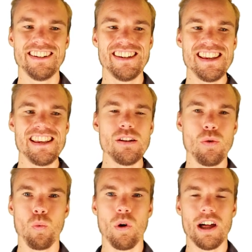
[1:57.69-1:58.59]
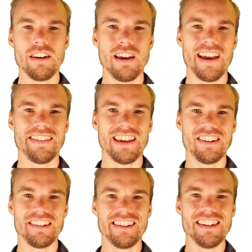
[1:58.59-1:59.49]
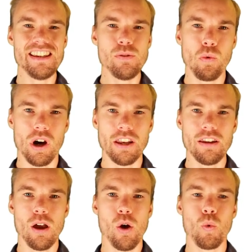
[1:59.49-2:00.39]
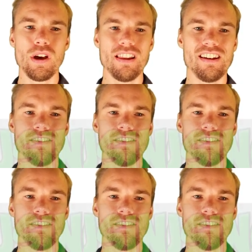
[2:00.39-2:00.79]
D1 and then D1 will